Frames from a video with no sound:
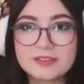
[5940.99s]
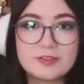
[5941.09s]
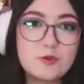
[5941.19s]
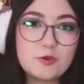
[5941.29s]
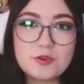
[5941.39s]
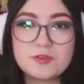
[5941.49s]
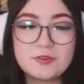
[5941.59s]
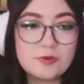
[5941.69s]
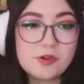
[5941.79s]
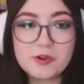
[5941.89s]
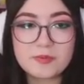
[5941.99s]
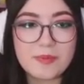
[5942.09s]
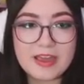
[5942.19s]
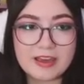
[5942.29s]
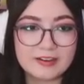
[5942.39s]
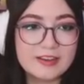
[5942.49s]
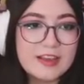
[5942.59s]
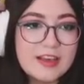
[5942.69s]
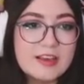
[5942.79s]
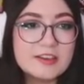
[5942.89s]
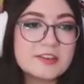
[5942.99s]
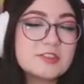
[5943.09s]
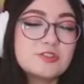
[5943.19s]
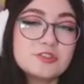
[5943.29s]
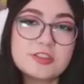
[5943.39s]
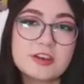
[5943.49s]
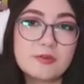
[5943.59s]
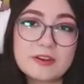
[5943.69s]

New York, New York man, because it's just like a